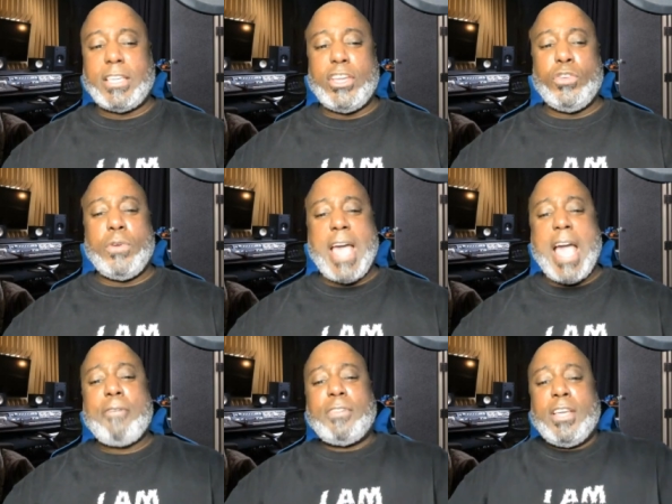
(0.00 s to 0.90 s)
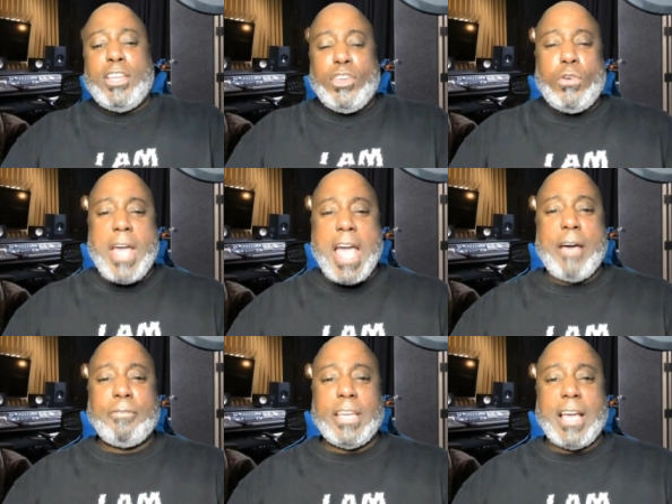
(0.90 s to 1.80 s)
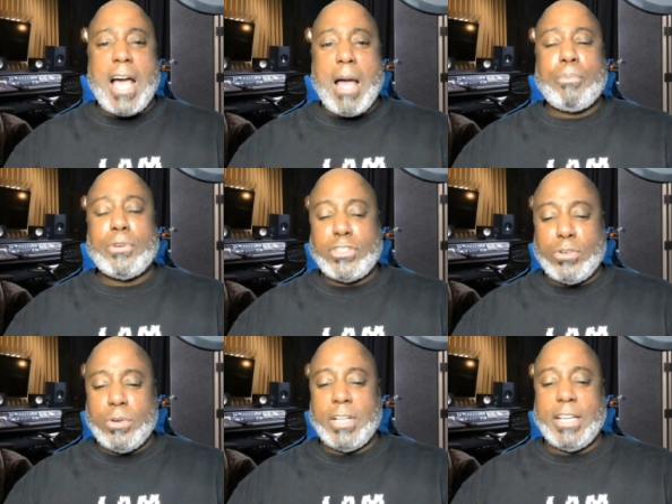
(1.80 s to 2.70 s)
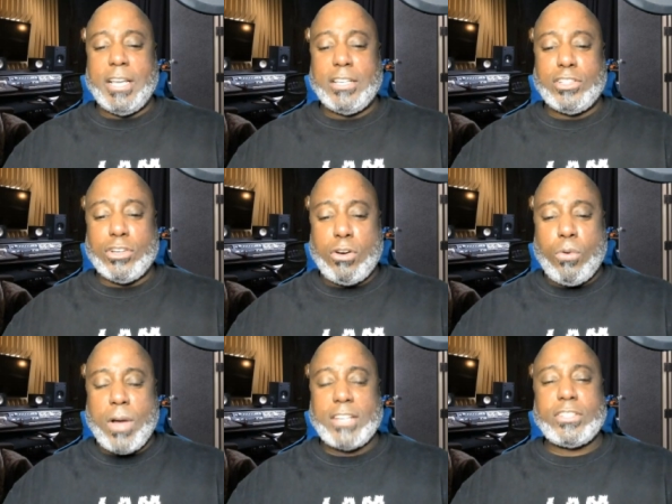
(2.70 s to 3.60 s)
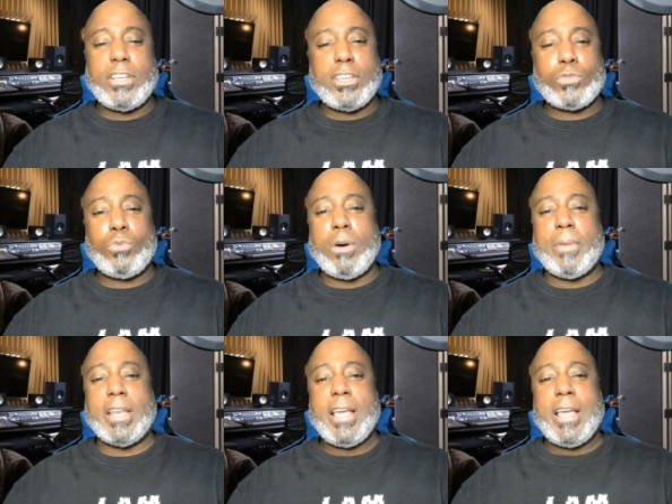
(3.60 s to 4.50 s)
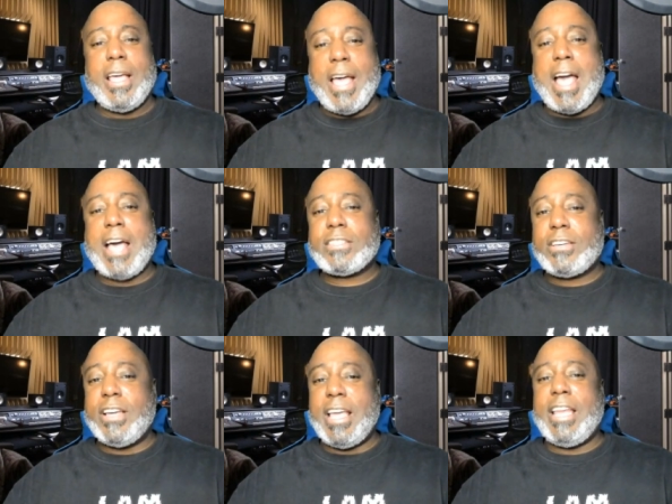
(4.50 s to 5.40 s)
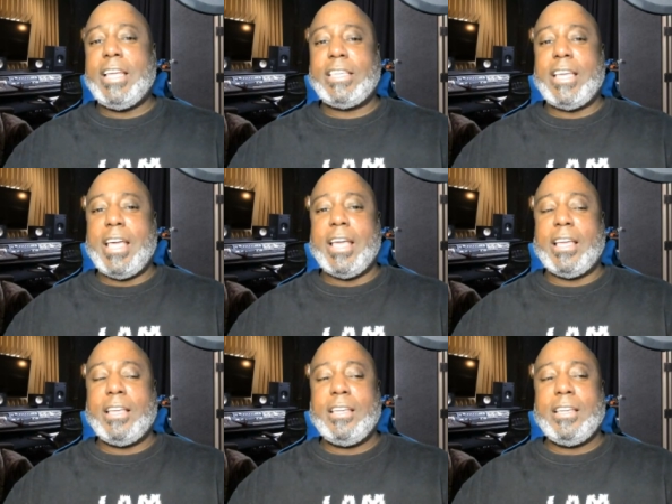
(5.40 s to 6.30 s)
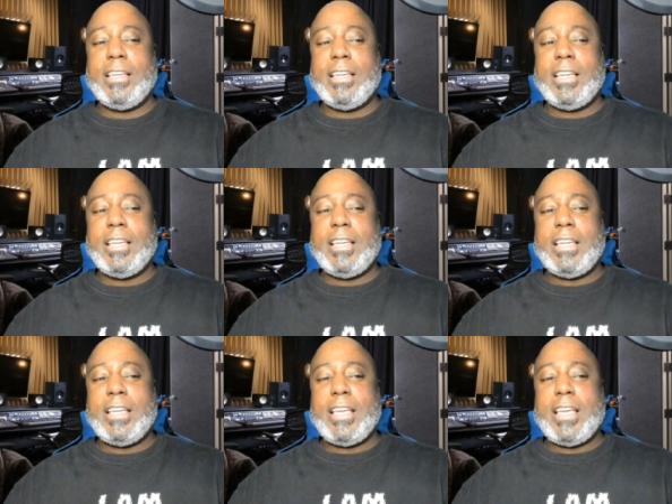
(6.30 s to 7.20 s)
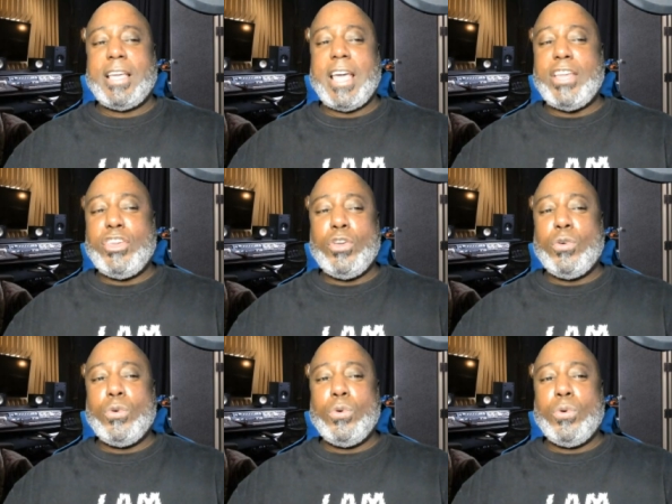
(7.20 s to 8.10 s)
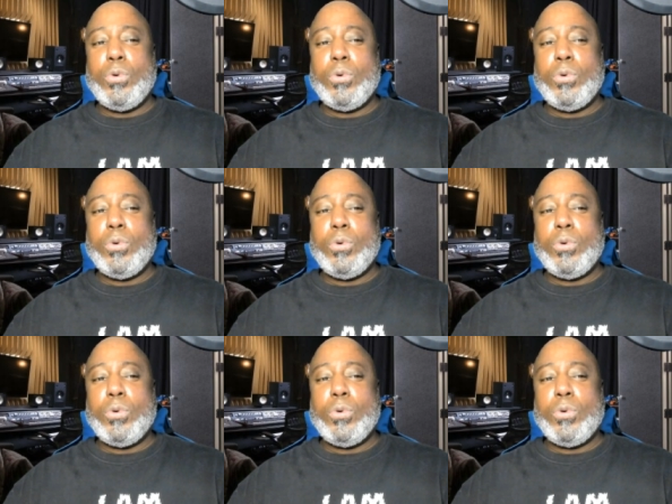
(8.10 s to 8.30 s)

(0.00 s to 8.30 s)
You have the opportunity to question this woman, ask her anything, and you